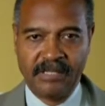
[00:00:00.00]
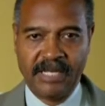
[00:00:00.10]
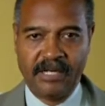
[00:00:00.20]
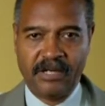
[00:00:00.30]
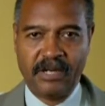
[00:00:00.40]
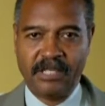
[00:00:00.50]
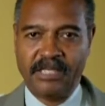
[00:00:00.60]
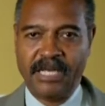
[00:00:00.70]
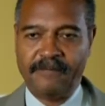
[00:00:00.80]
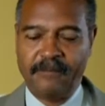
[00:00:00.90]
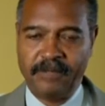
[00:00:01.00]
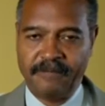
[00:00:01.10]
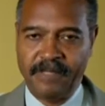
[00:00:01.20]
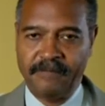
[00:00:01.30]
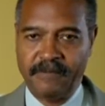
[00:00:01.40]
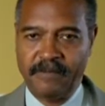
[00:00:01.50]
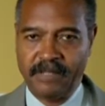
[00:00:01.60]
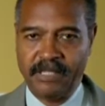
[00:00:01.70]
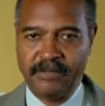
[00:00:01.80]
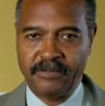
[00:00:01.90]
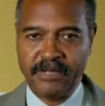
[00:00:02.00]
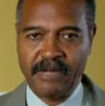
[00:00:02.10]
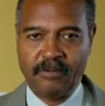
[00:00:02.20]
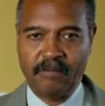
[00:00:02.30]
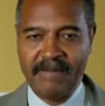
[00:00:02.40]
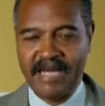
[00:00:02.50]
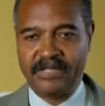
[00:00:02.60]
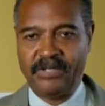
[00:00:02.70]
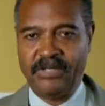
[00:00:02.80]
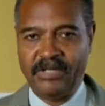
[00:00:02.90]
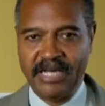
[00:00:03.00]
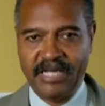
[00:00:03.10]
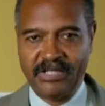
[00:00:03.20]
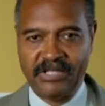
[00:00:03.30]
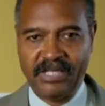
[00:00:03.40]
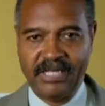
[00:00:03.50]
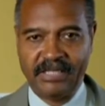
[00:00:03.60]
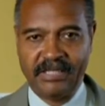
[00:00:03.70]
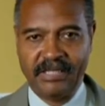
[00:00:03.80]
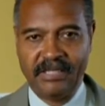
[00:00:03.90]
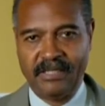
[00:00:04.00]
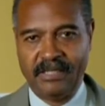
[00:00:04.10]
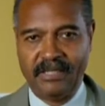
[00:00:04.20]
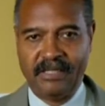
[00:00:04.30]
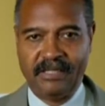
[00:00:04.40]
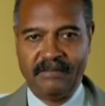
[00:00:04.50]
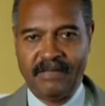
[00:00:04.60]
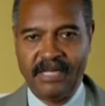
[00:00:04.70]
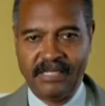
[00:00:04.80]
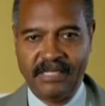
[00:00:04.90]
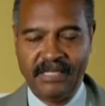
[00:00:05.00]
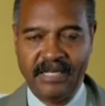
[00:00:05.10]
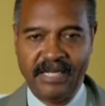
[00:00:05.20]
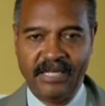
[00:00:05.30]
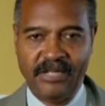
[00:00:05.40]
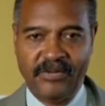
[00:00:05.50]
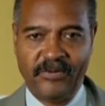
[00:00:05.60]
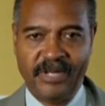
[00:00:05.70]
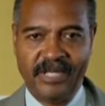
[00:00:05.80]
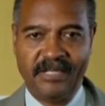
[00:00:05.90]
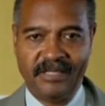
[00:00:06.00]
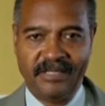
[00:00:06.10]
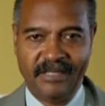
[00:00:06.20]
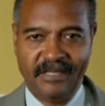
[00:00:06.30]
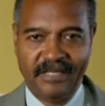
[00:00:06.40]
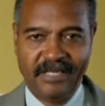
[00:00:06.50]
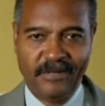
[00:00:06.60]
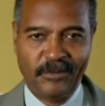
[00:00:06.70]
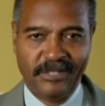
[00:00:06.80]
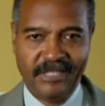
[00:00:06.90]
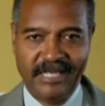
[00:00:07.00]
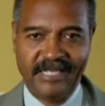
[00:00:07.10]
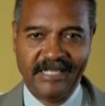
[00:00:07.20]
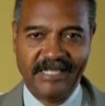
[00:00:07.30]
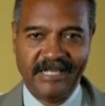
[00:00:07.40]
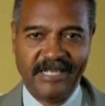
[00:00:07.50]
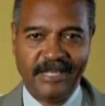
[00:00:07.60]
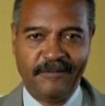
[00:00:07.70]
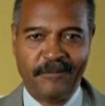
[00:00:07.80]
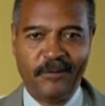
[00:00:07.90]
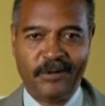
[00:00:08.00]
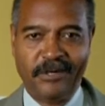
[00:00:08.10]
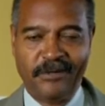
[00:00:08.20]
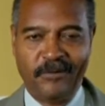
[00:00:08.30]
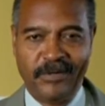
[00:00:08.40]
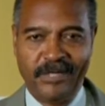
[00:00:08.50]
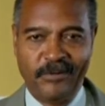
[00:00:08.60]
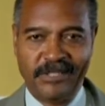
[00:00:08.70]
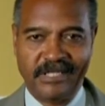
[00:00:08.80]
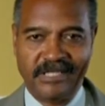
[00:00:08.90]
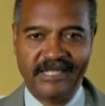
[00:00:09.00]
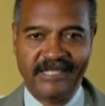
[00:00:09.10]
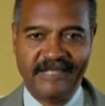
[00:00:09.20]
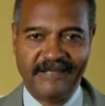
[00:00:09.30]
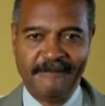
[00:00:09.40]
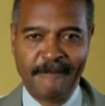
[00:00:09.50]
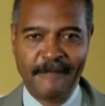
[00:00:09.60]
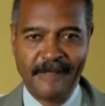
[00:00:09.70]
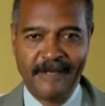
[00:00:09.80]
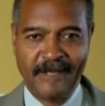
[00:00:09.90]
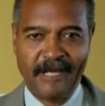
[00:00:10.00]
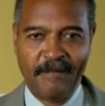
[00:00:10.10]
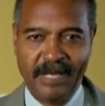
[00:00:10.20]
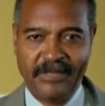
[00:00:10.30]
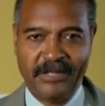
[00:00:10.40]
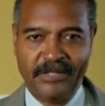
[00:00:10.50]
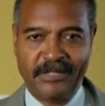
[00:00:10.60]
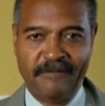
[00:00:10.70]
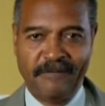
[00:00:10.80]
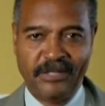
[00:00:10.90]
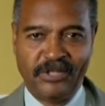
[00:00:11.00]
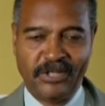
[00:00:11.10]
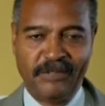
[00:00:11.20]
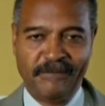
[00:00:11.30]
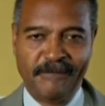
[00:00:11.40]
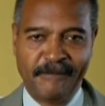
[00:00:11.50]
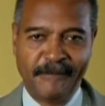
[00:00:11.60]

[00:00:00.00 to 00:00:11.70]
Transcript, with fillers: Tanner caught typhoid fever and traveled back to the United States in 1893. It was in 1894 when he was attending a Methodist convention